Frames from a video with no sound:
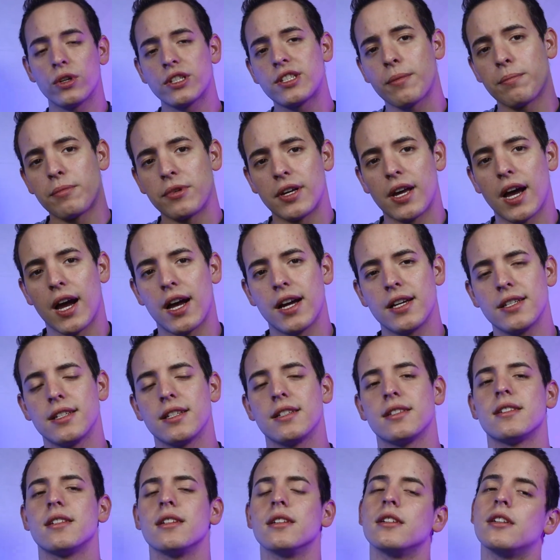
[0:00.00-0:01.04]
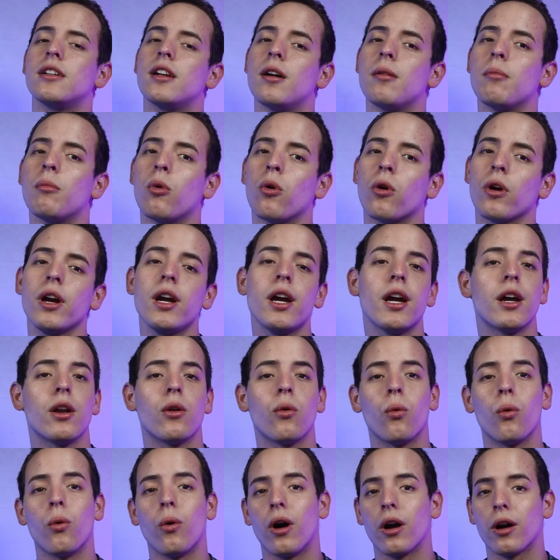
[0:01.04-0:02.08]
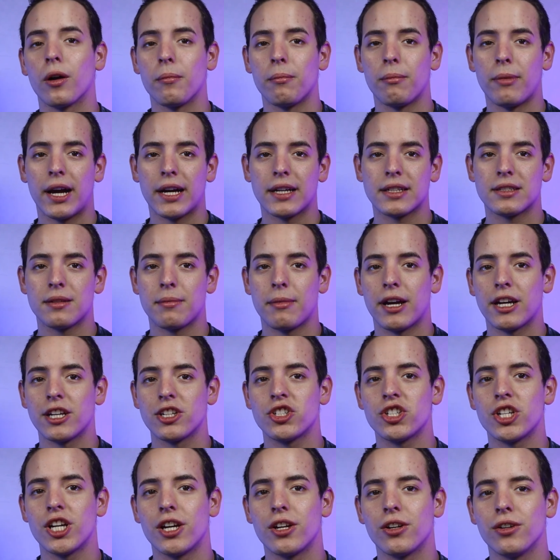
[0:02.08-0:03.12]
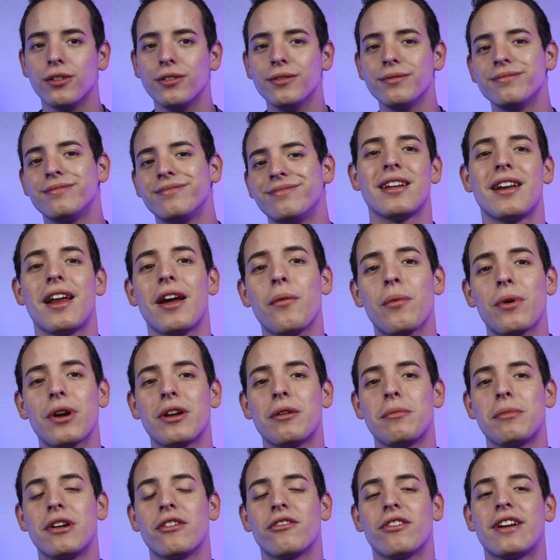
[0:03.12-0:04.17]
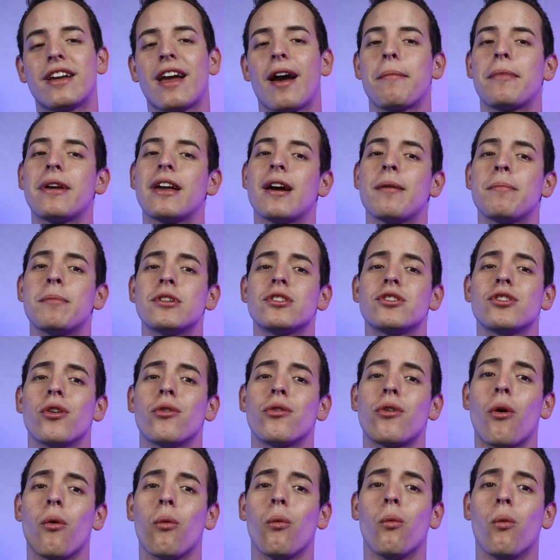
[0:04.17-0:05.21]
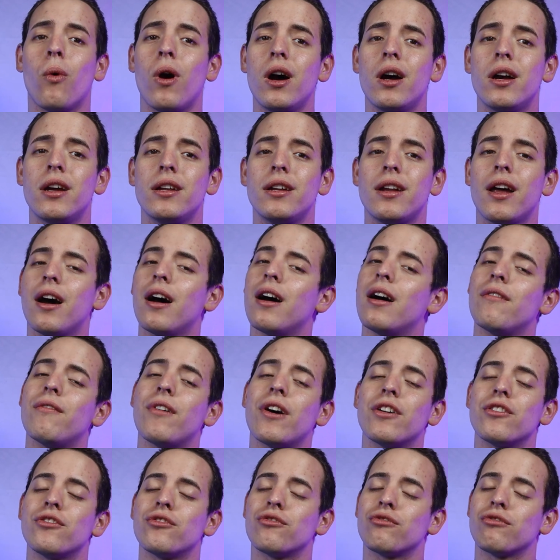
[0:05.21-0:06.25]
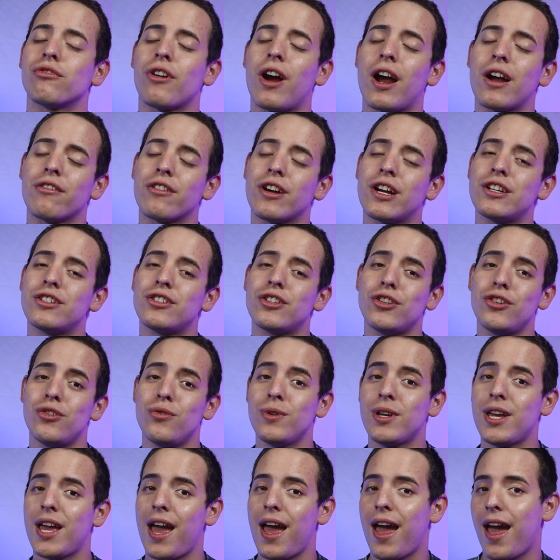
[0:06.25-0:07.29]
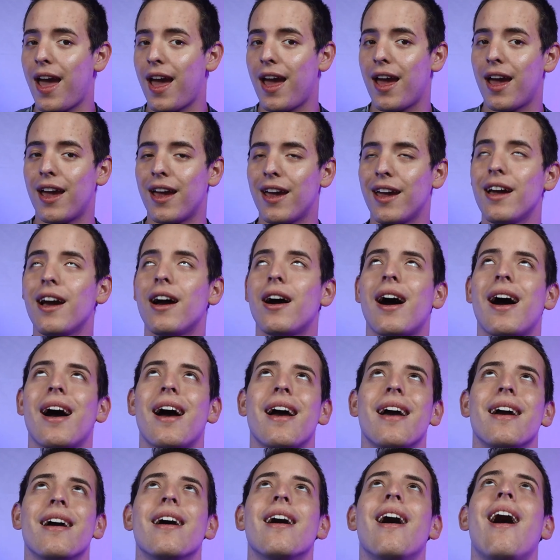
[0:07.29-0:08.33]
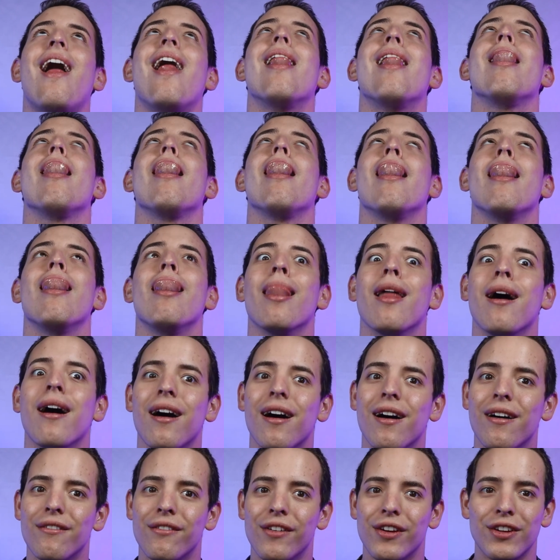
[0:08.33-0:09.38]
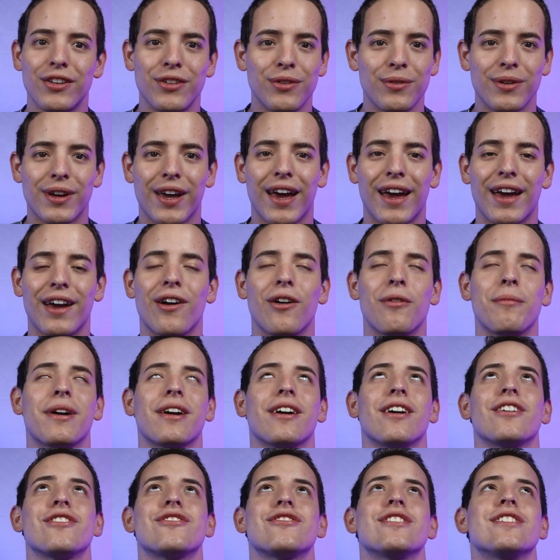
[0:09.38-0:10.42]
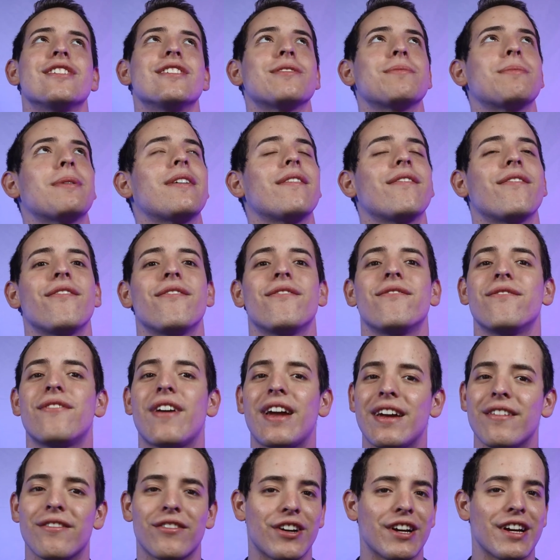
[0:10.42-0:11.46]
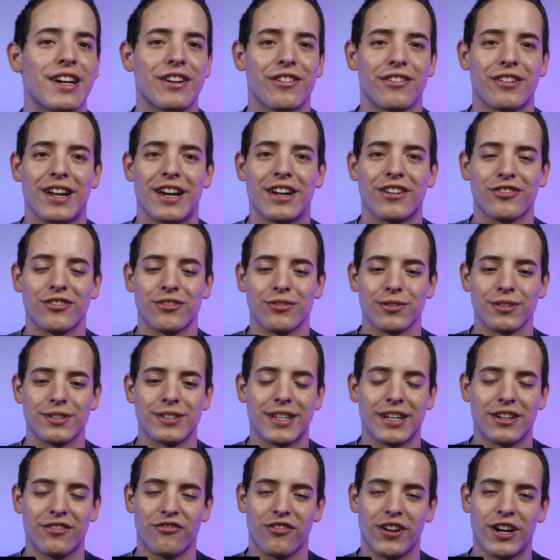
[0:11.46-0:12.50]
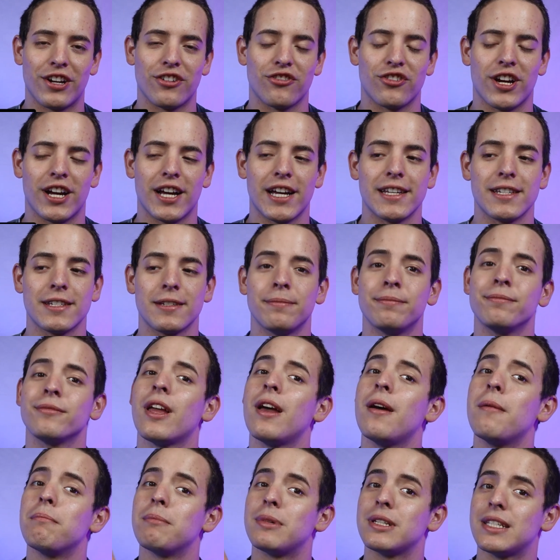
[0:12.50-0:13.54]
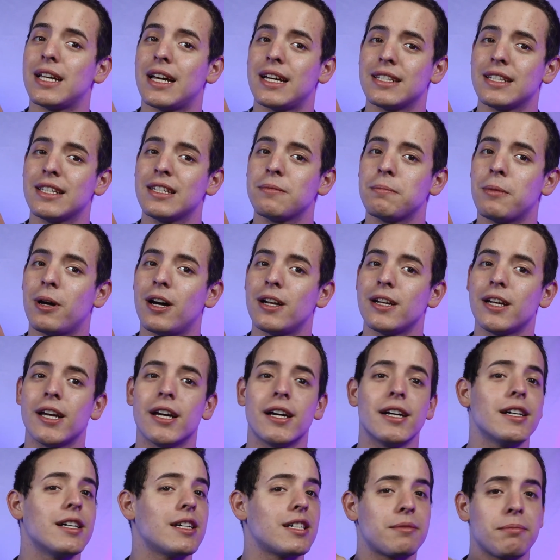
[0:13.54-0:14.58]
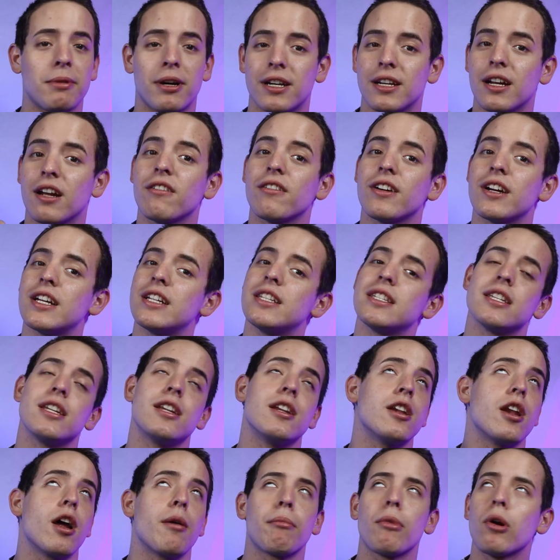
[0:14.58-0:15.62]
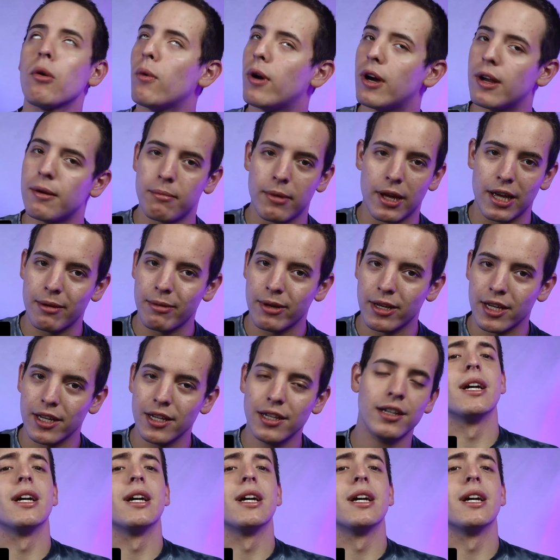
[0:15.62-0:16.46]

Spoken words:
What's up you guys, it's Selena Amor and welcome back to my channel. Today we're going to be recapping episode 1 of Drag Race UK. I love UK, oh my gosh, it is my favorite international franchise. Besides España reigns #1 baby.